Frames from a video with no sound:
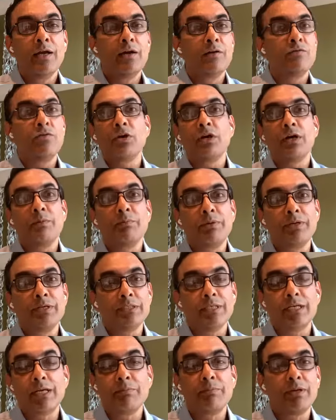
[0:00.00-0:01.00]
for companies
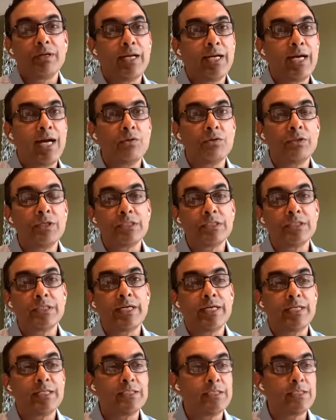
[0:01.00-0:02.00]
that are building out their
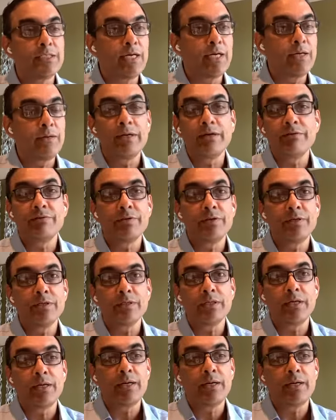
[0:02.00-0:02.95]
sales effort.